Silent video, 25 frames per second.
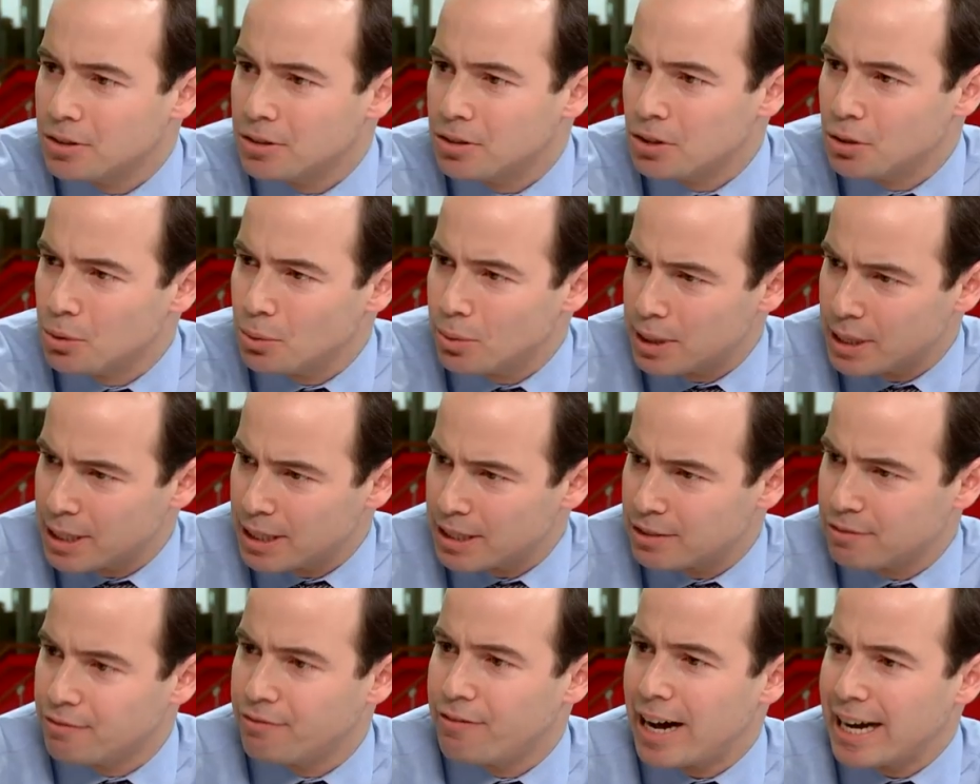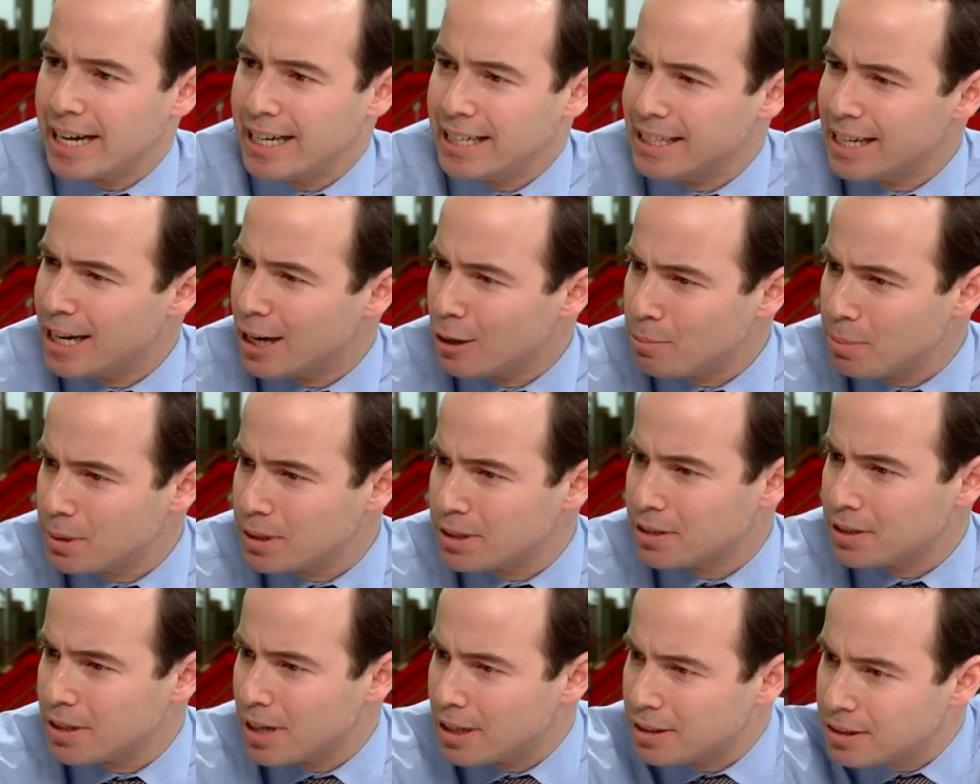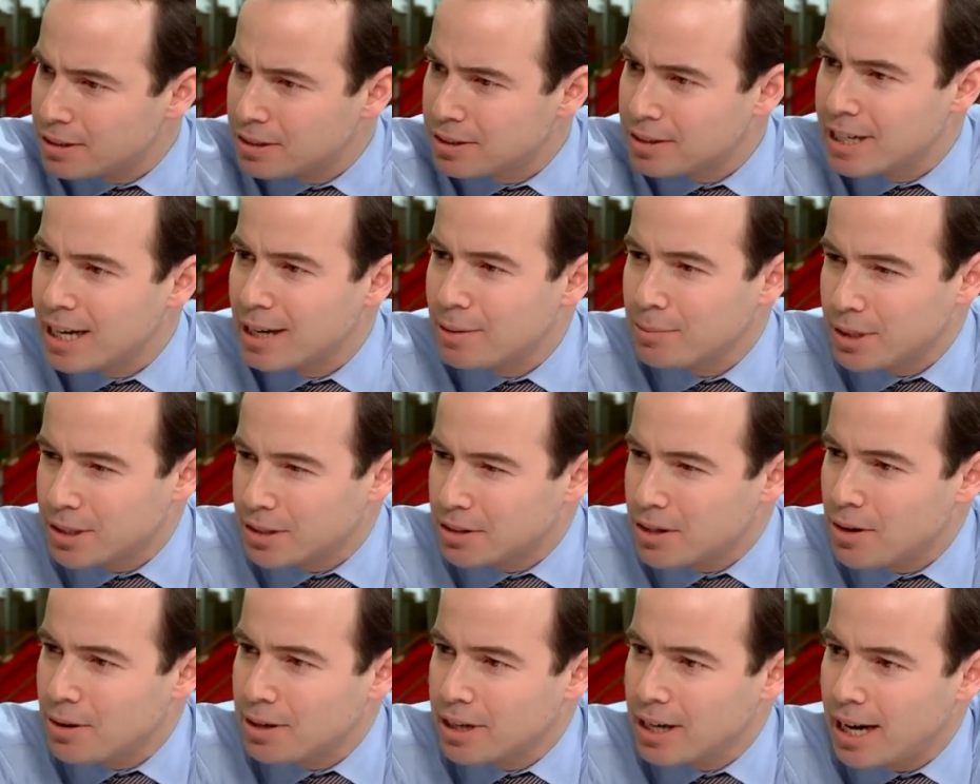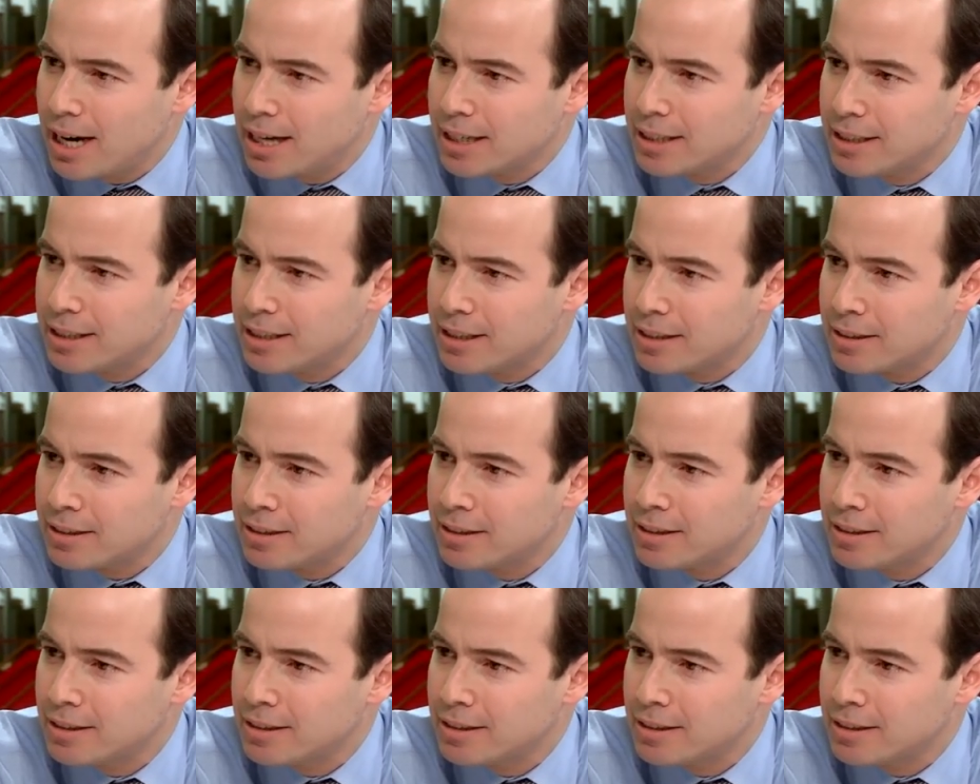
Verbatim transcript: to do with this fight. Help us understand what's going on here.